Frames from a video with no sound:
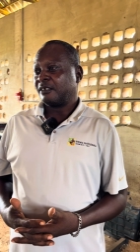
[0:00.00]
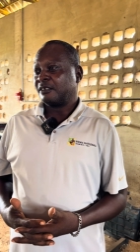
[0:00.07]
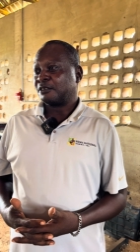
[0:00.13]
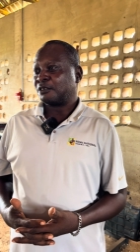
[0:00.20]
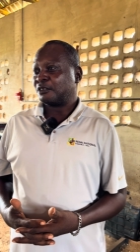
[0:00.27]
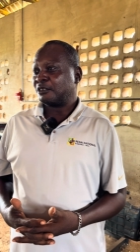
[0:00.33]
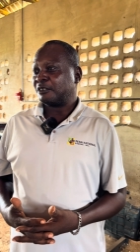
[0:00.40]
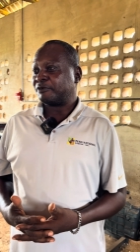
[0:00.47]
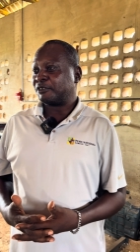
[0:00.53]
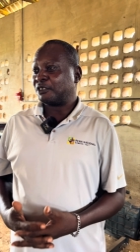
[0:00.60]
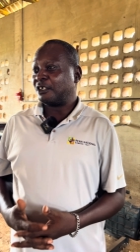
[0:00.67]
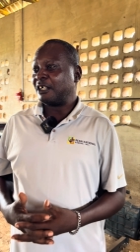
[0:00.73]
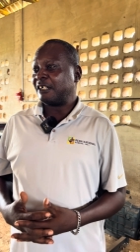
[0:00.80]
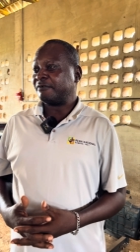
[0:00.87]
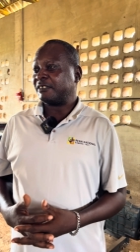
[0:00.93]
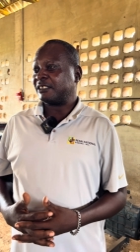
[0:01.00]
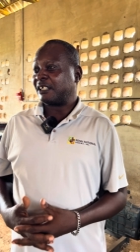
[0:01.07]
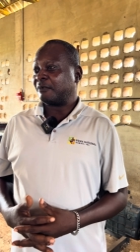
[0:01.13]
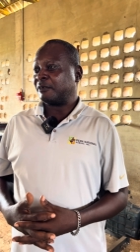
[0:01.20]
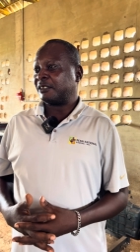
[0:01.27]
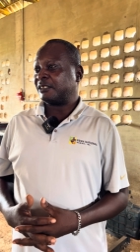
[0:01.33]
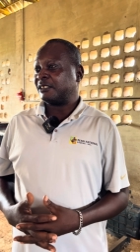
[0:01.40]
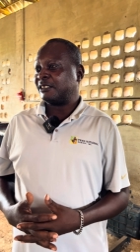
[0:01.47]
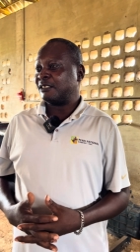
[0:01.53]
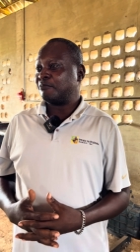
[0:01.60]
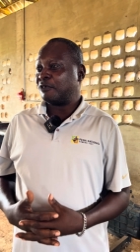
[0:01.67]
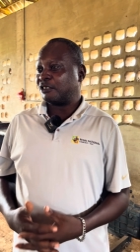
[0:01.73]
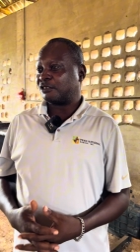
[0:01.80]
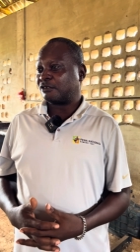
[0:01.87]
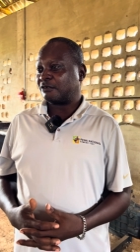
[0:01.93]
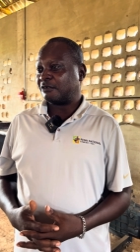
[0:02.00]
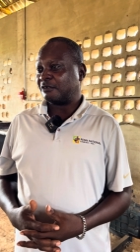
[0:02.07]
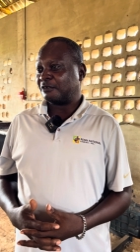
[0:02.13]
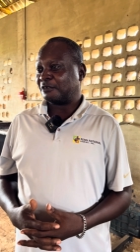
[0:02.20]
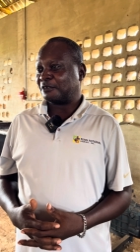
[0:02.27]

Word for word: So if you don't have the, the, the muscle,